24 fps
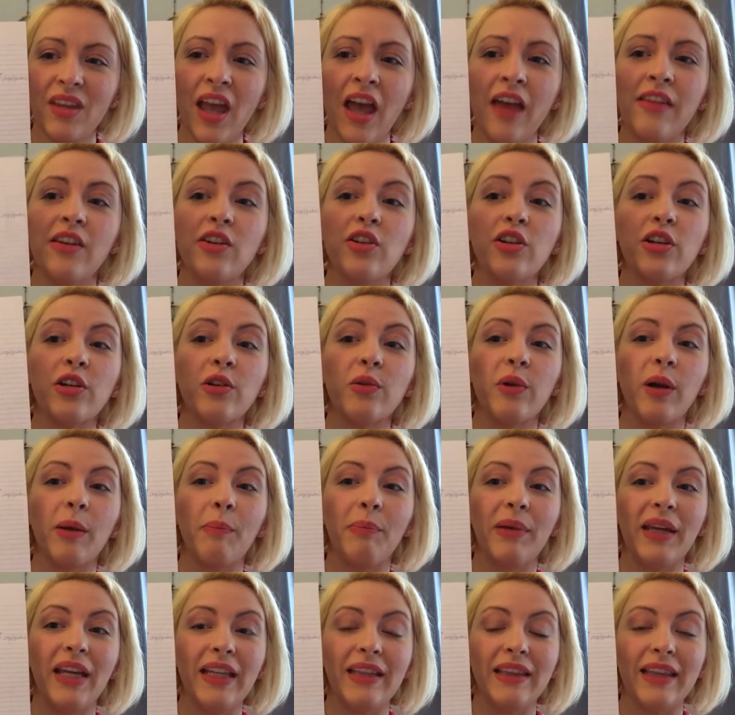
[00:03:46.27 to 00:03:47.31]
And then you're going to
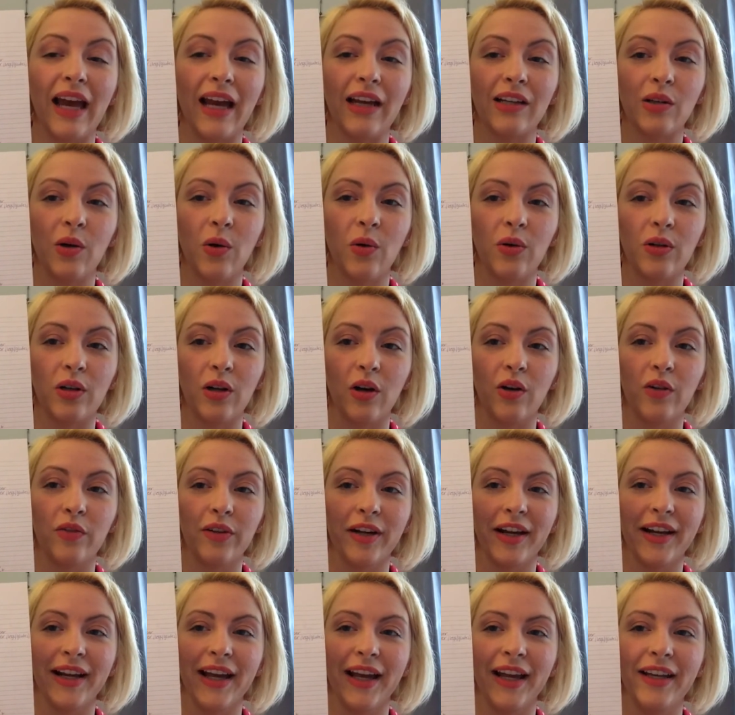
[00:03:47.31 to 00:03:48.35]
repeat that core over
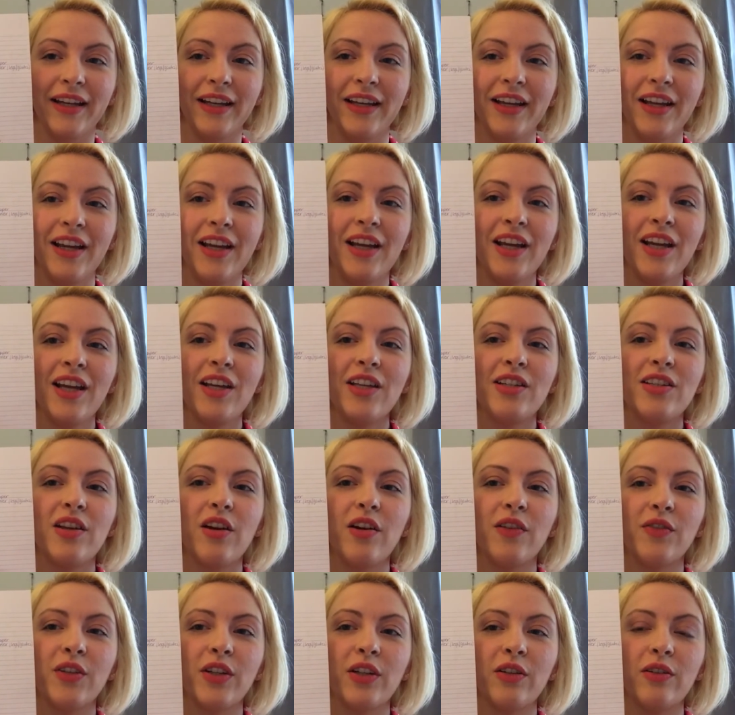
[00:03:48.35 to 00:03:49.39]
again. So
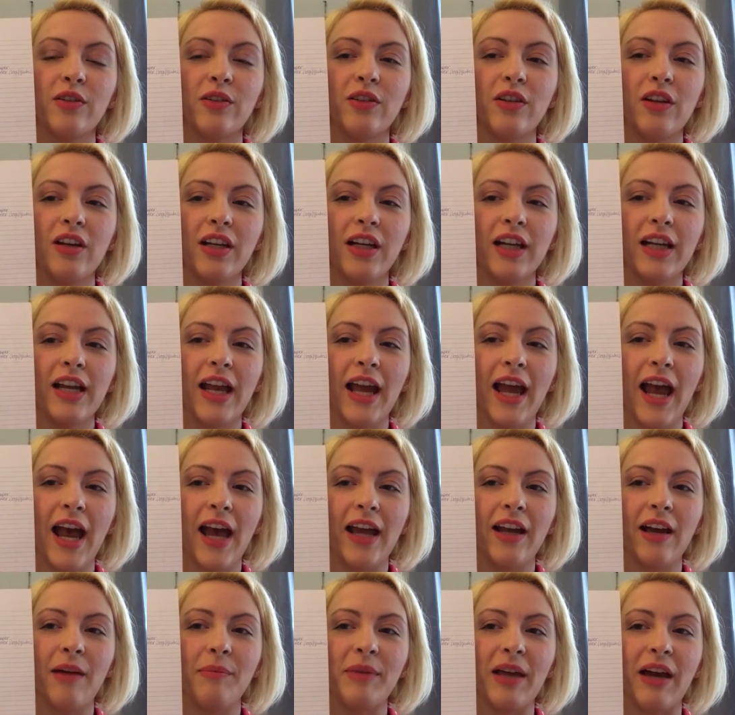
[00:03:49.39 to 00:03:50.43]
if you look and
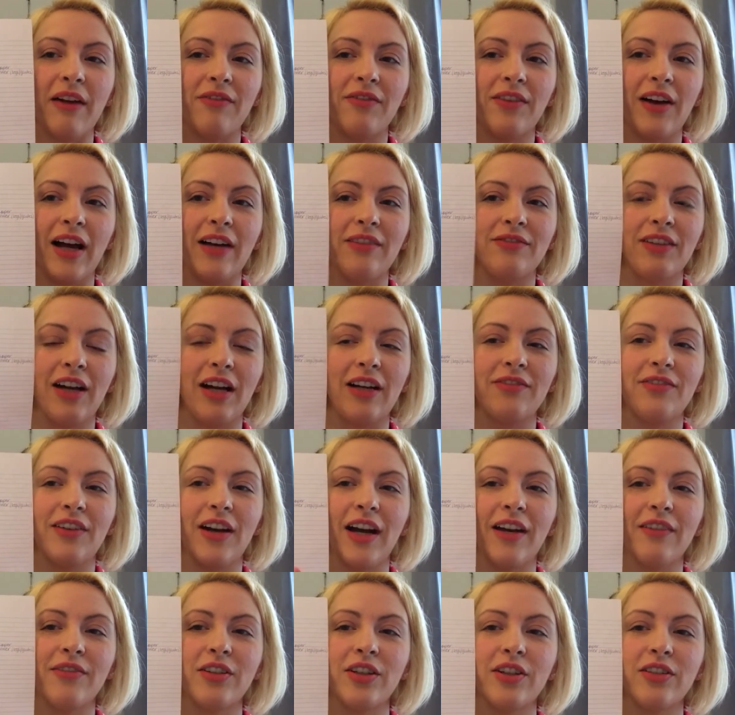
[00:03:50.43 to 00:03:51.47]
add up that 5, 5,
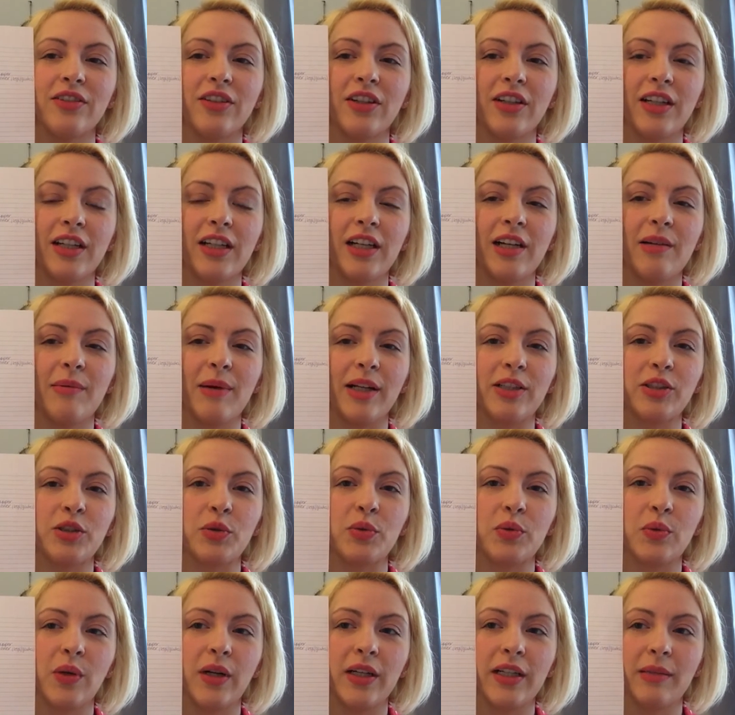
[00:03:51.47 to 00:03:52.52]
5, you're looking at about
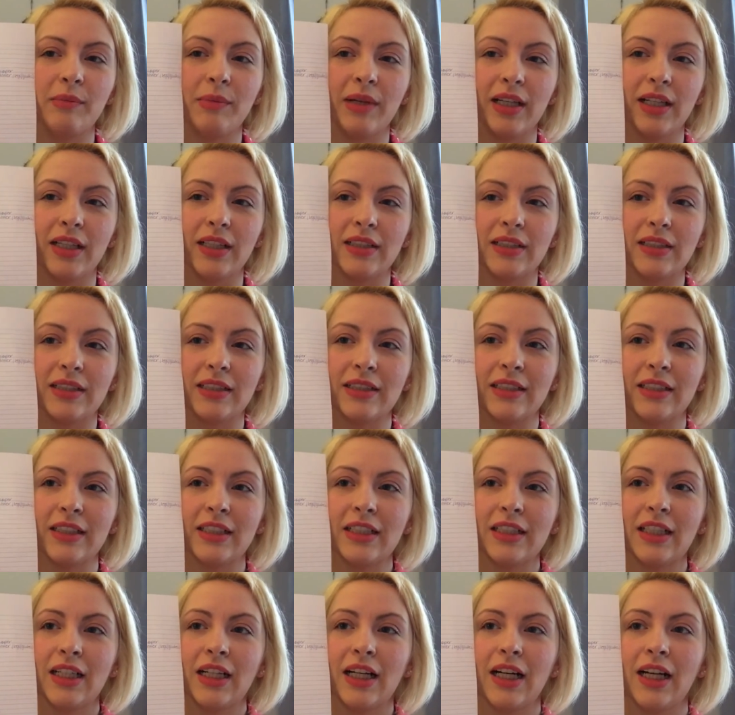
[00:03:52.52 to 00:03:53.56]
20 minutes.
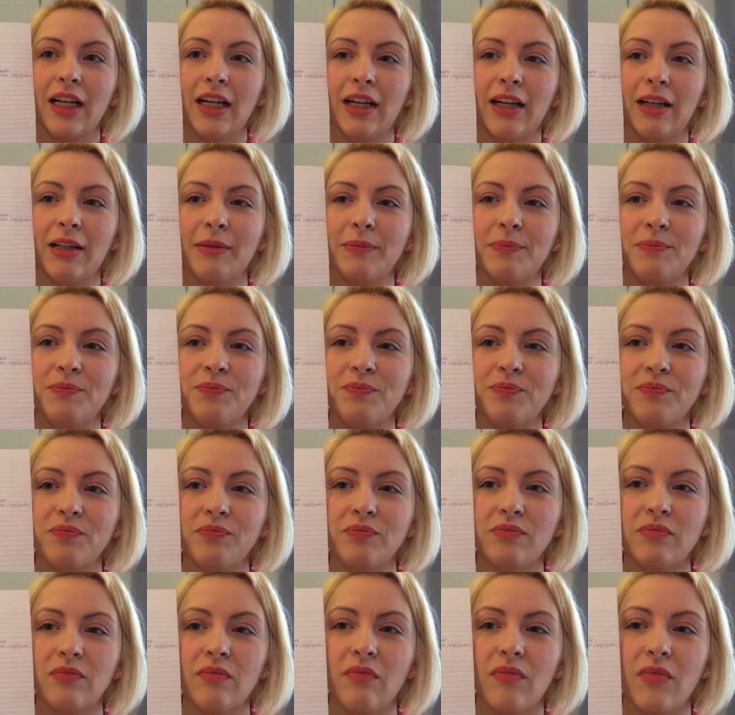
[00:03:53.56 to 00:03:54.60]

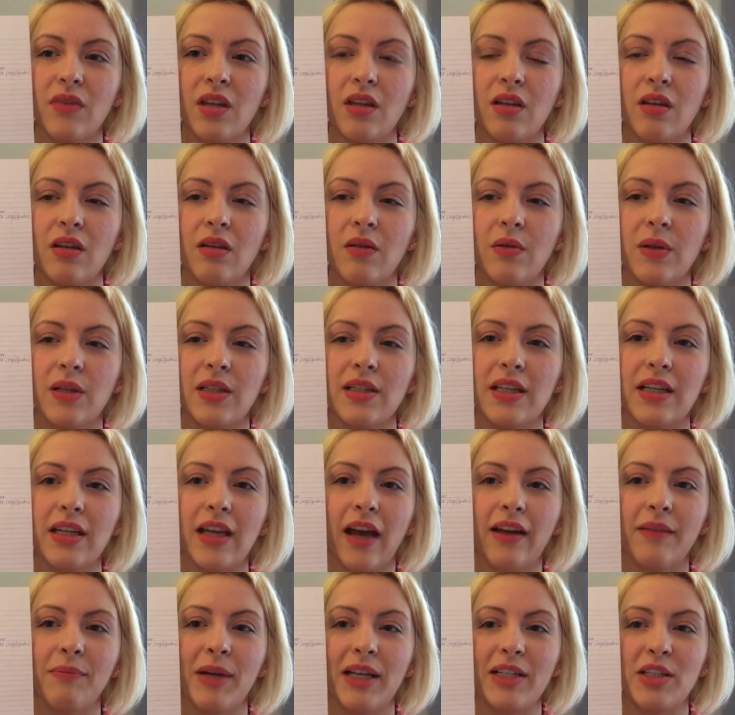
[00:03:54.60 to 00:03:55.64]

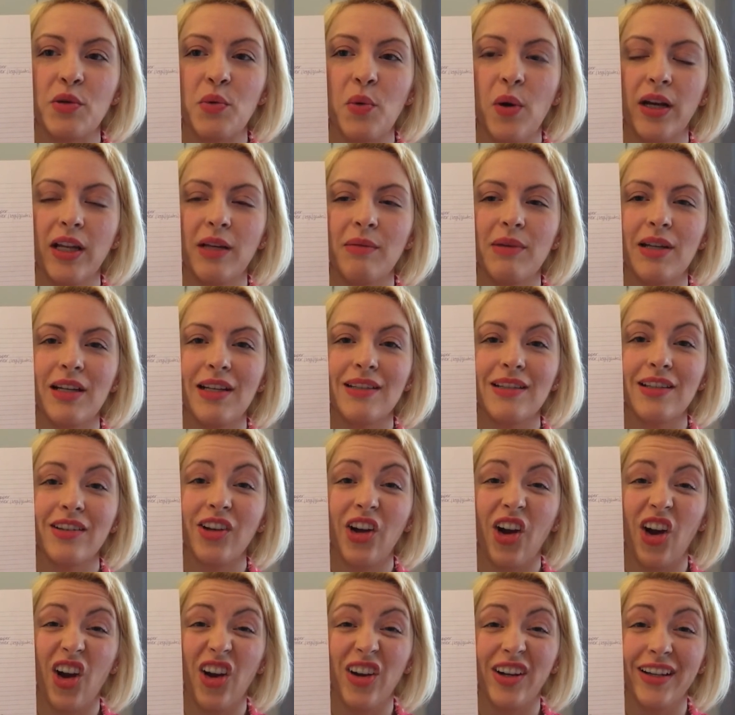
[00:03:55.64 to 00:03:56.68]
About 20 minutes of
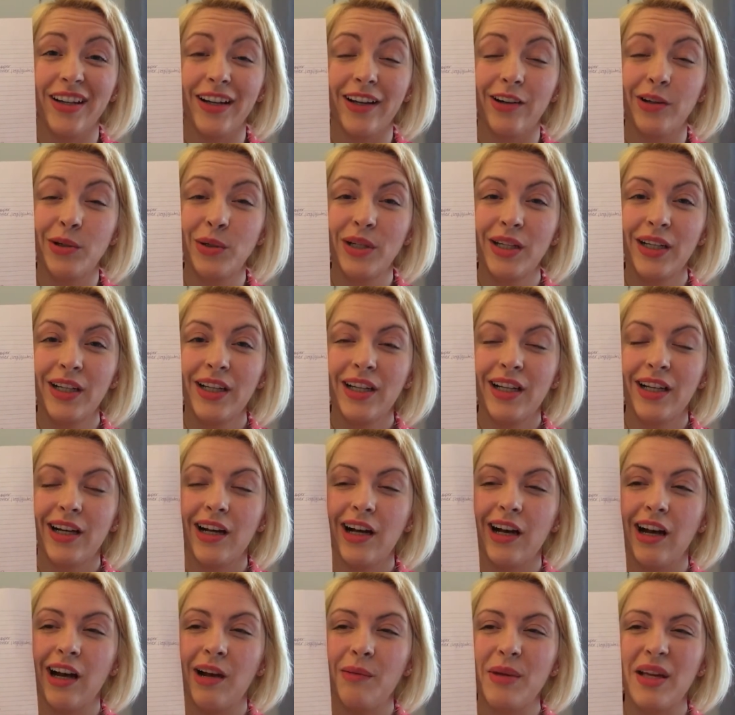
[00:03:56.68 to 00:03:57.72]
cardio.
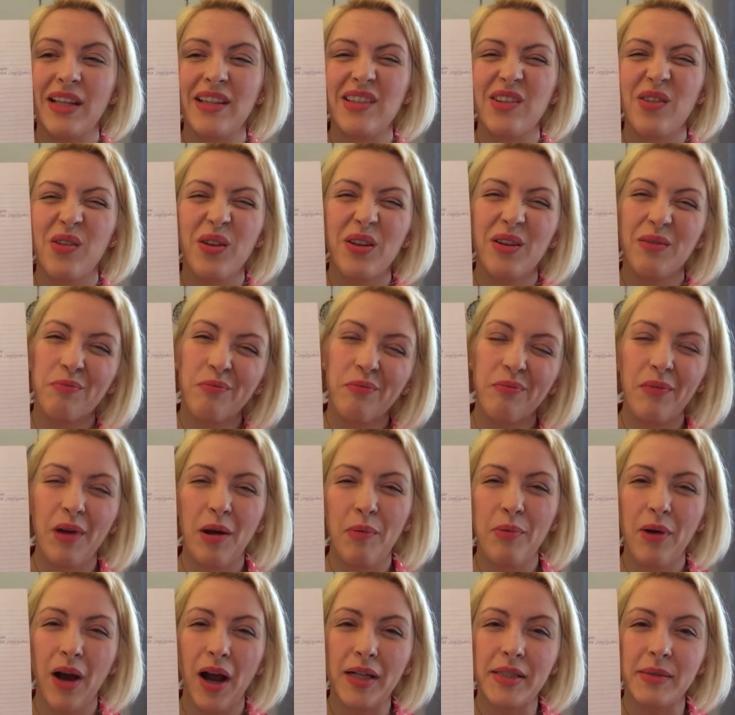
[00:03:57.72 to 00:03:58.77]
And so
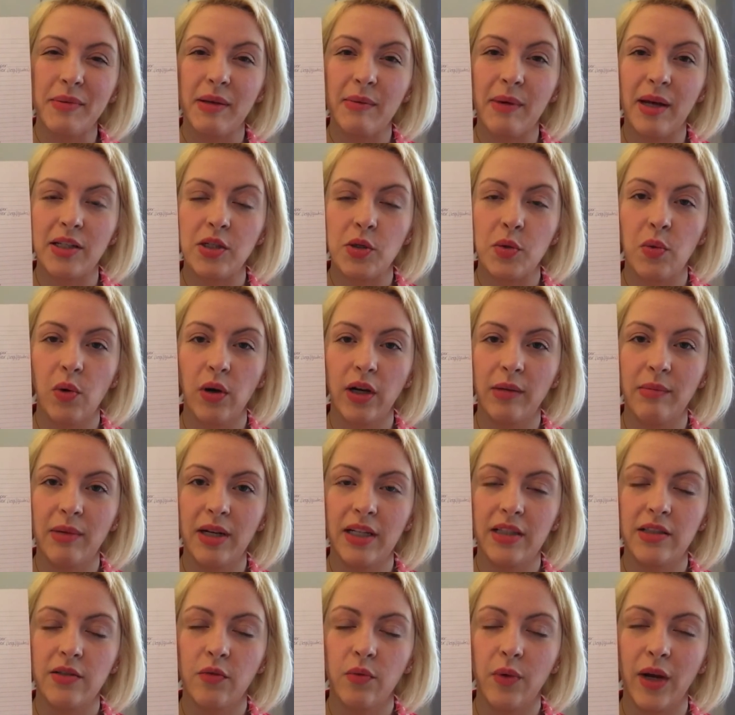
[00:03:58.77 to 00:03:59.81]
approximately about 20
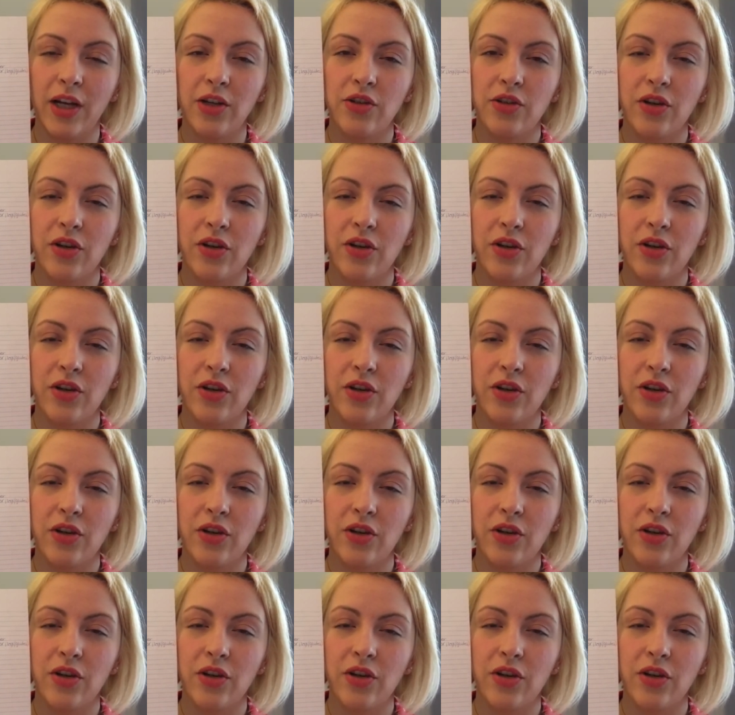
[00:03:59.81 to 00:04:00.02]
minutes of weight